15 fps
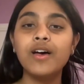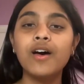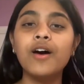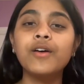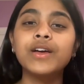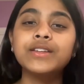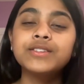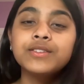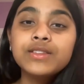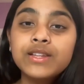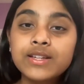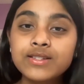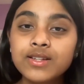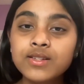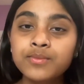Okay, so
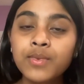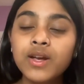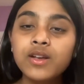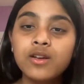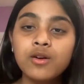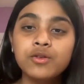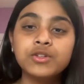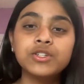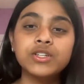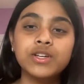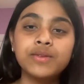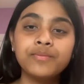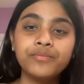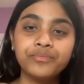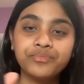this is my
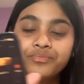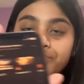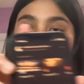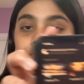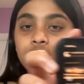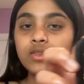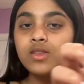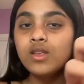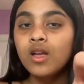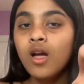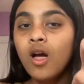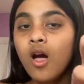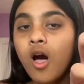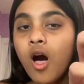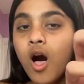Notion.
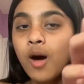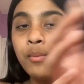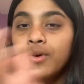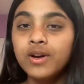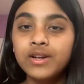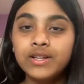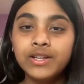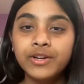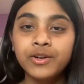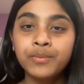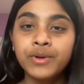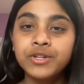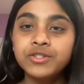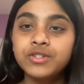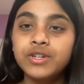I'll put a clearer picture